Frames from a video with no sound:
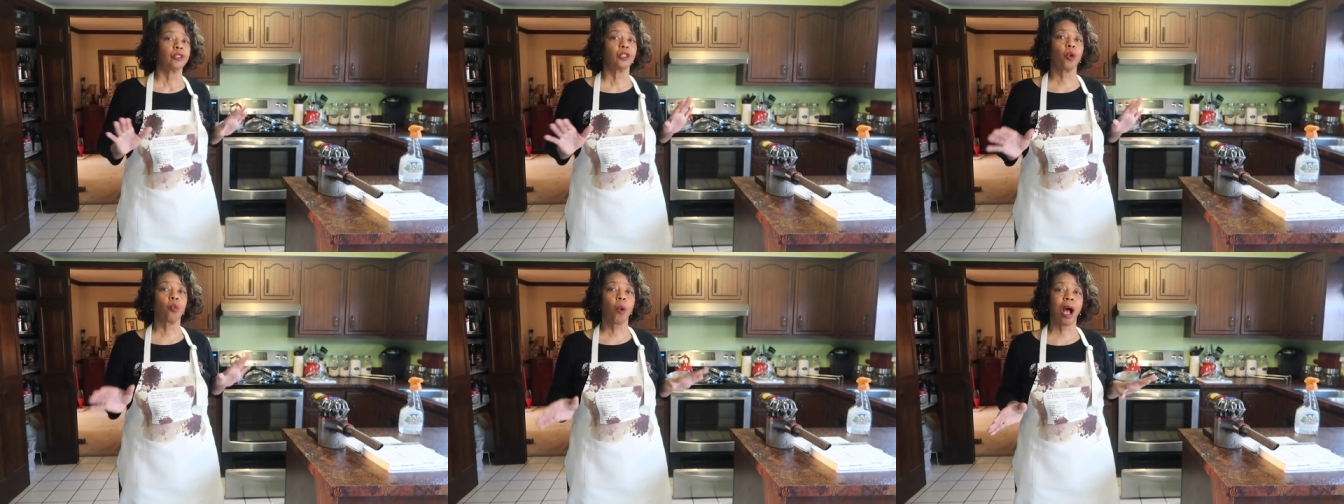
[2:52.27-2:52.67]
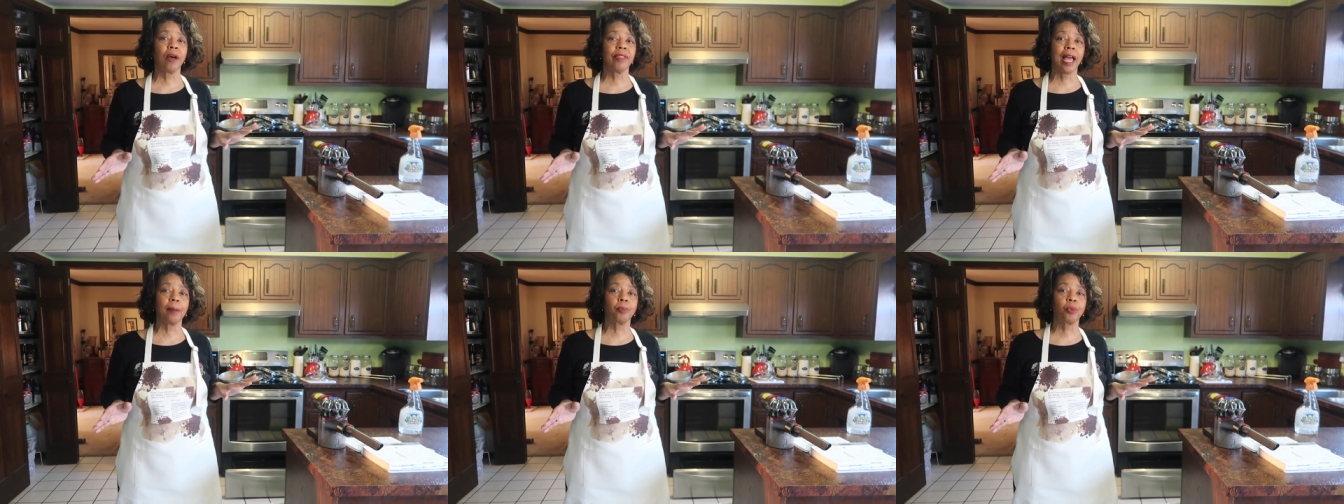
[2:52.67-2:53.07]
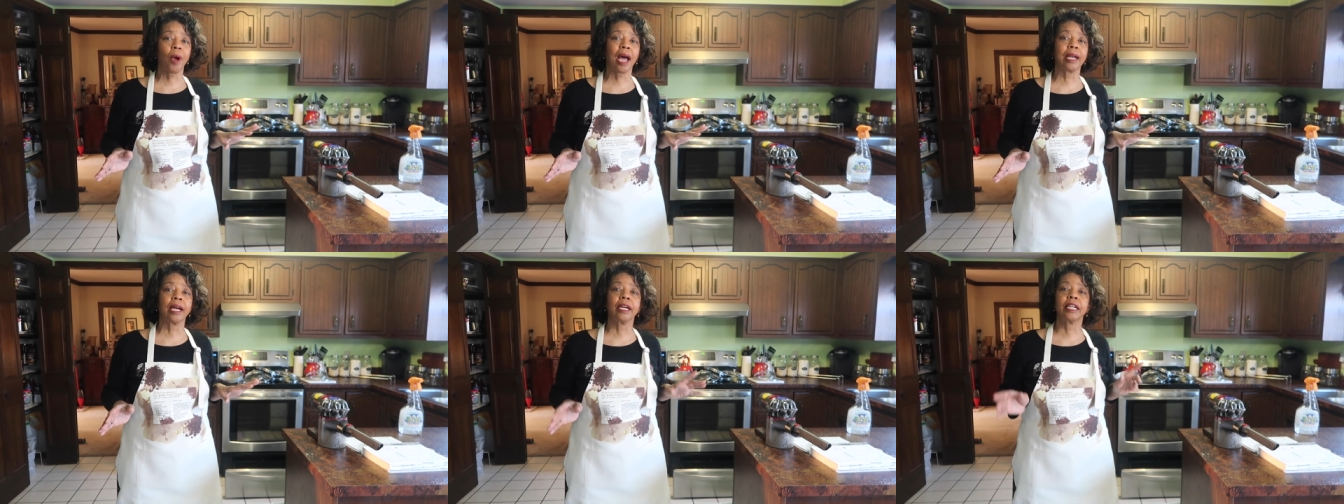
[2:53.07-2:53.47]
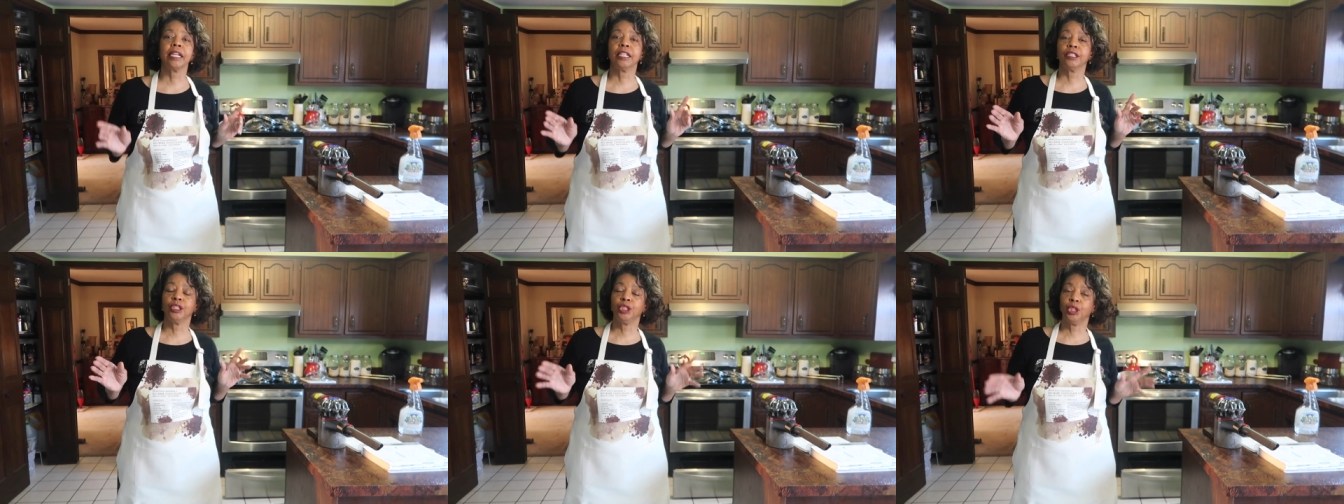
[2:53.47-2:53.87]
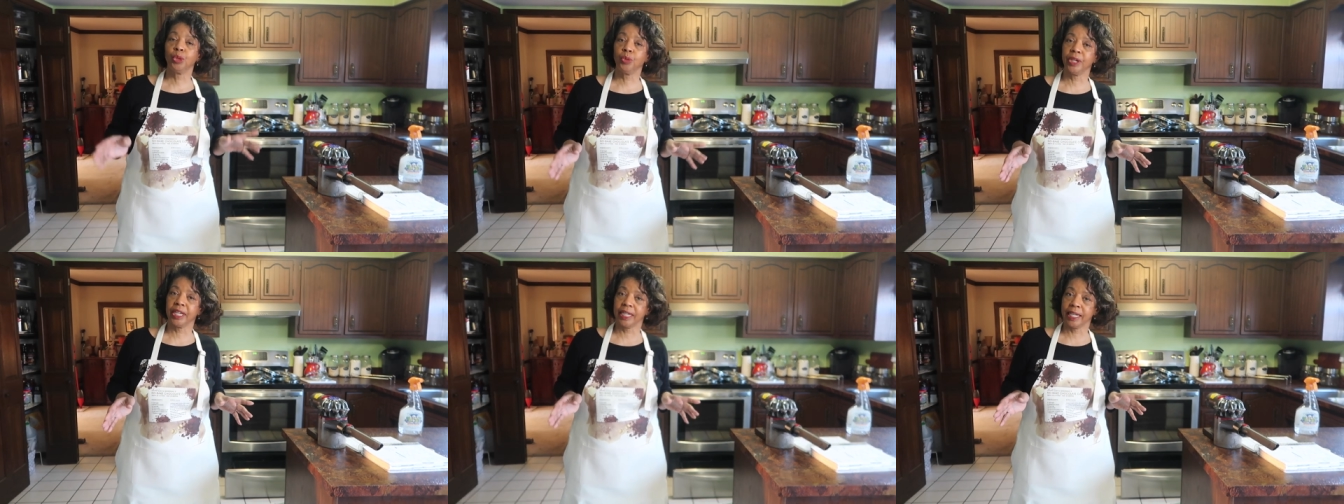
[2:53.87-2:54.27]
So while that product is
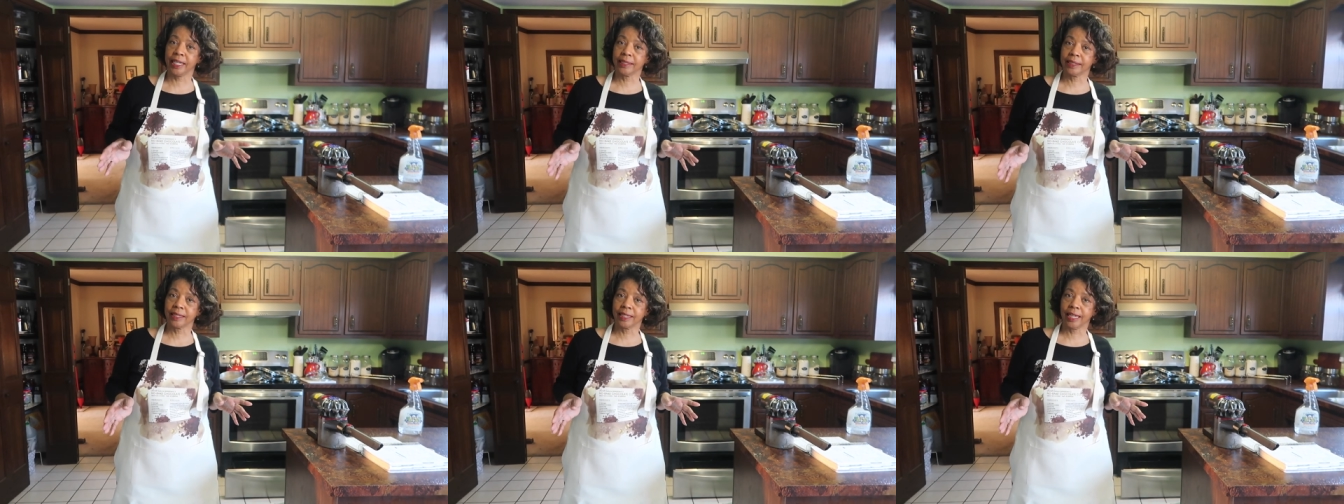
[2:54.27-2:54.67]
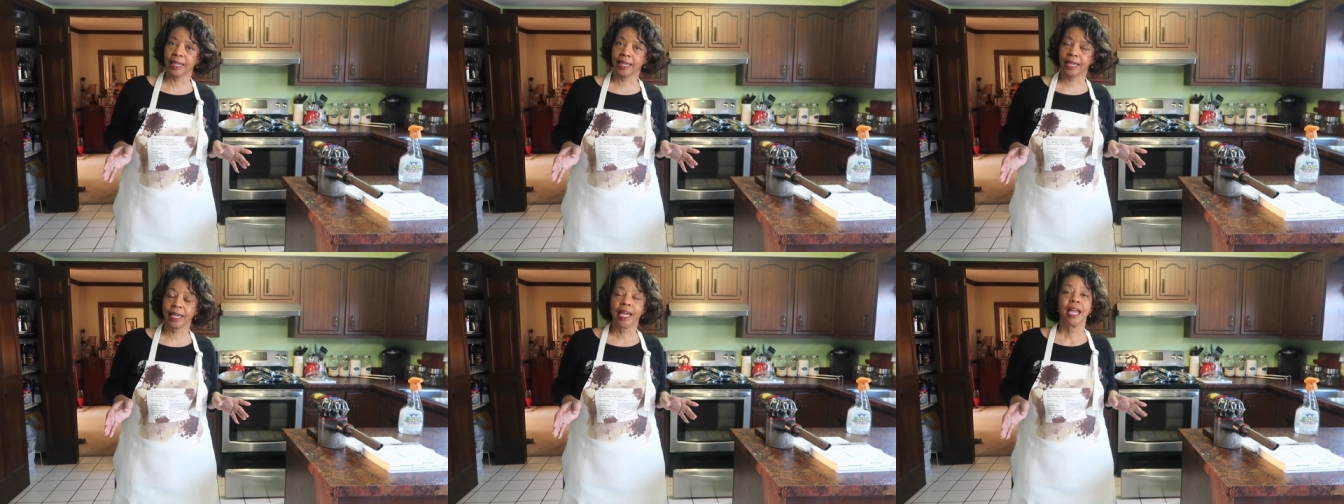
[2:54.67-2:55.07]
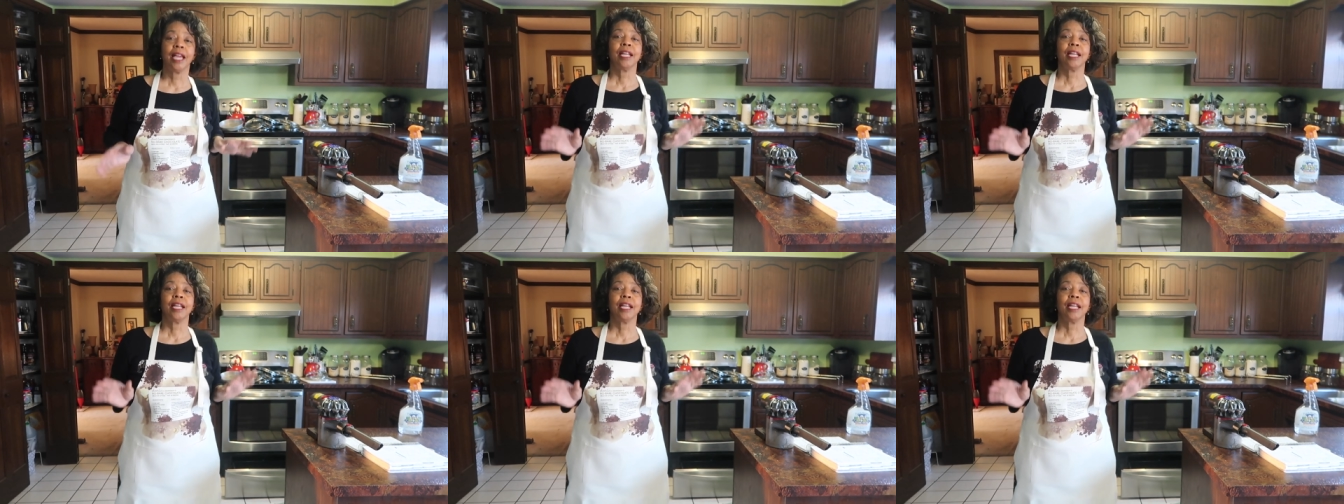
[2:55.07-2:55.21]
doing its thing,